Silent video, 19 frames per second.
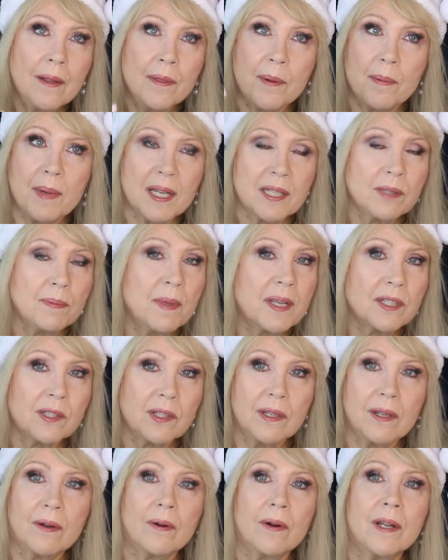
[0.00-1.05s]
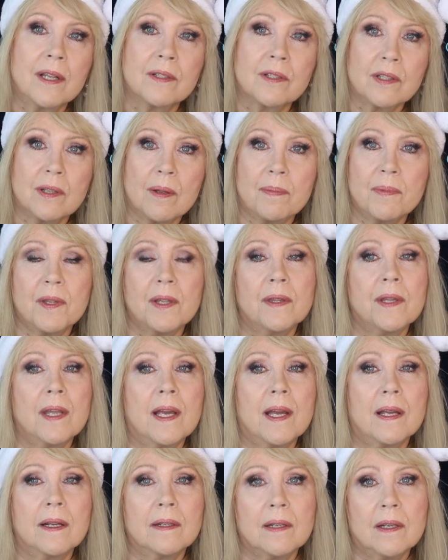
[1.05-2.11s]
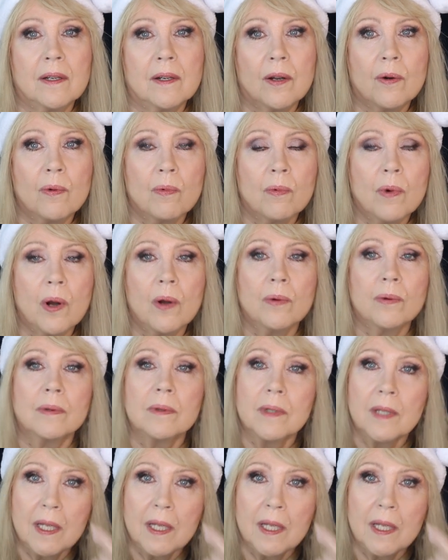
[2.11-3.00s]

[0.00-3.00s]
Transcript: the best mascara, and something that, you know, won't